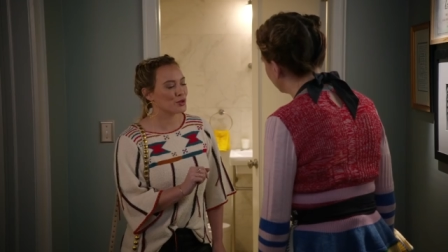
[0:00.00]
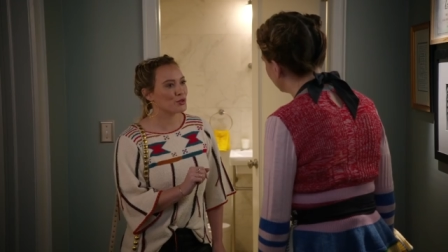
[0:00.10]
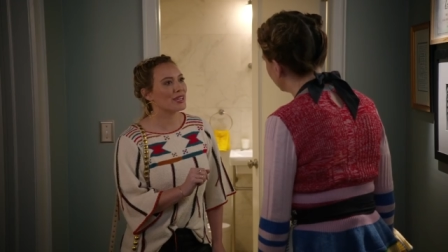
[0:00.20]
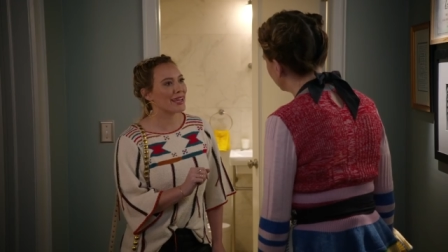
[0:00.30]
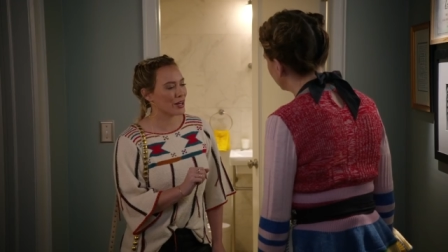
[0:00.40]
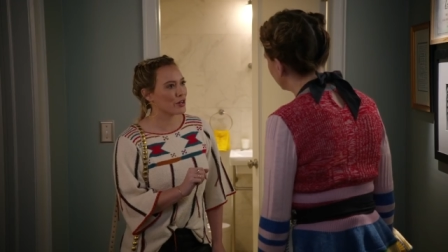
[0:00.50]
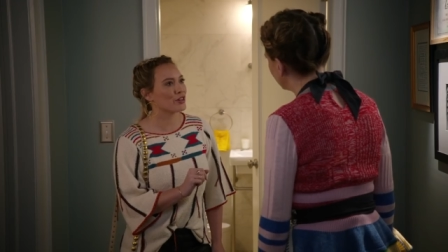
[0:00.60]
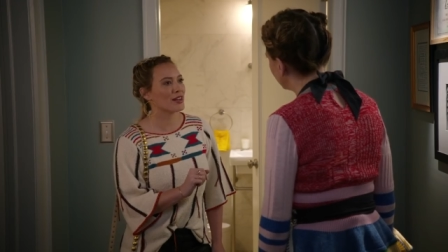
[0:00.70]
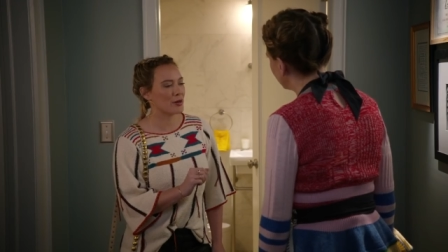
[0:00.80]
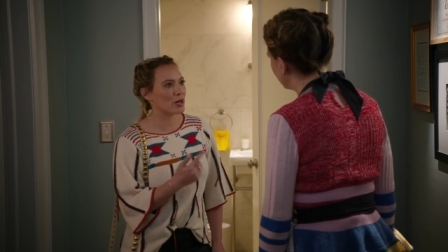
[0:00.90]
You care
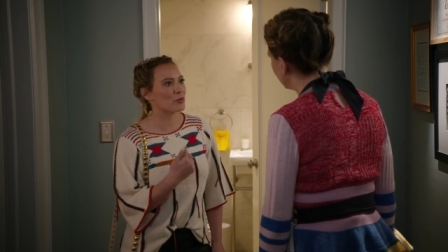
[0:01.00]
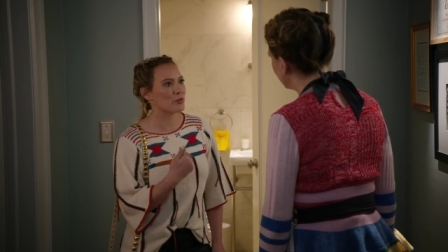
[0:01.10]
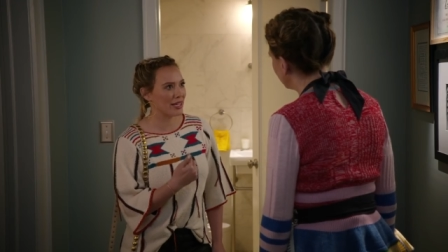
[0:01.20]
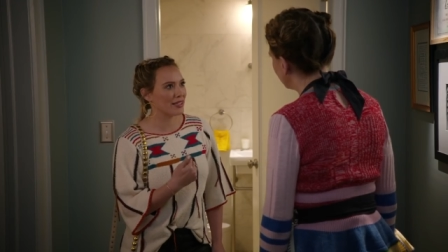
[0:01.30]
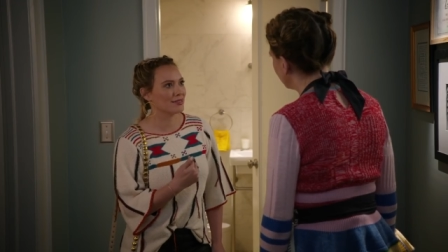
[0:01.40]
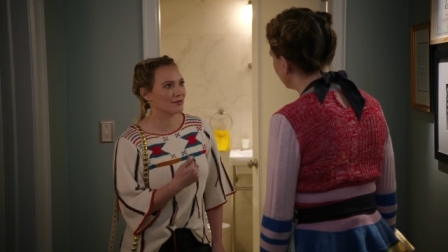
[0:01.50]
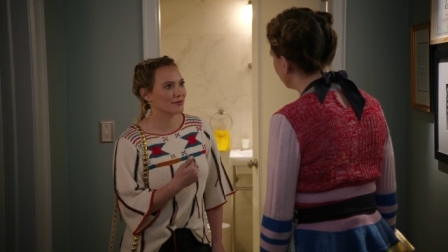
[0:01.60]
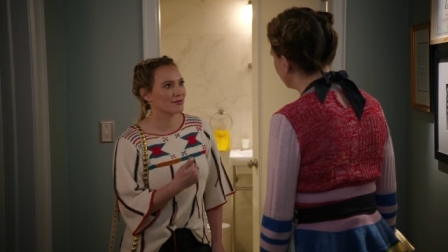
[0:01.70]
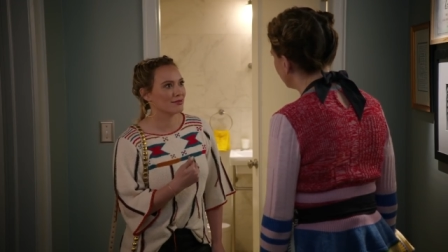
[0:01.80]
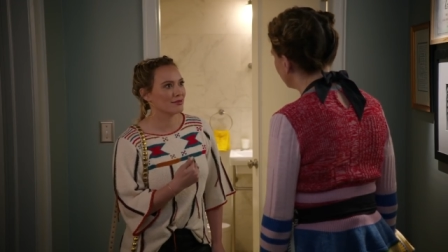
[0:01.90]
about me.
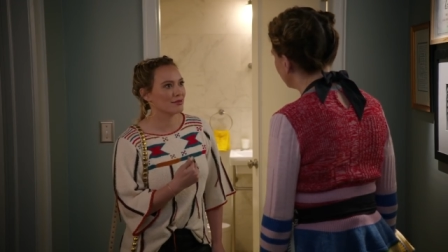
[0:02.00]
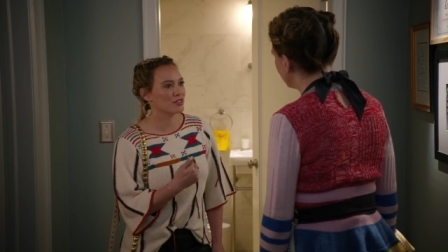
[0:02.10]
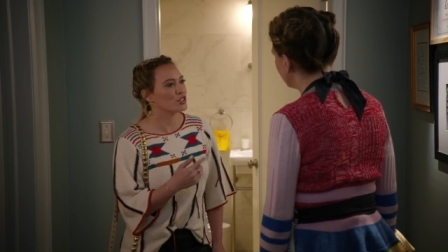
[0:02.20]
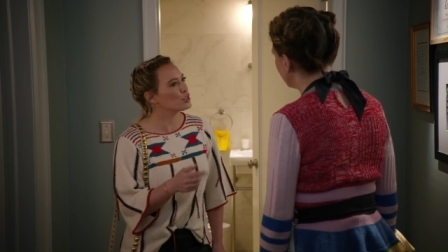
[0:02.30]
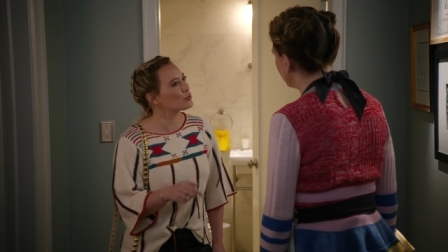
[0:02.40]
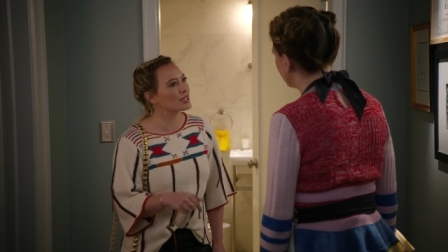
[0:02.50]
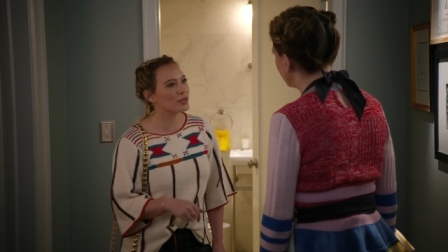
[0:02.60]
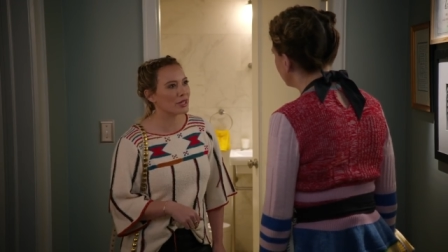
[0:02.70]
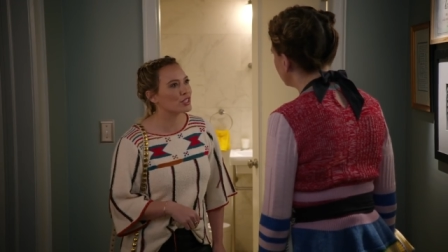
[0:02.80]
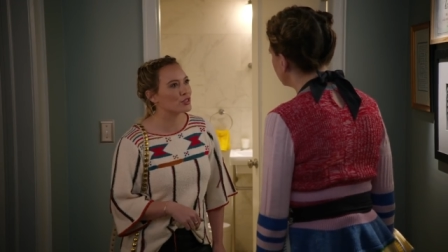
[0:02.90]
Do you really
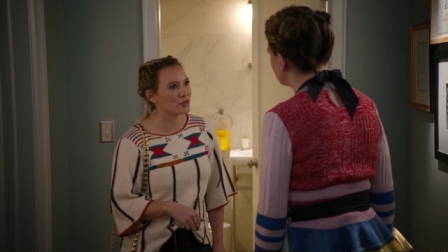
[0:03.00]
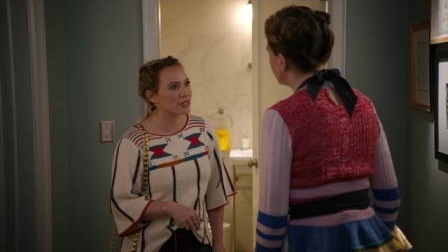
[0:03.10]
want to do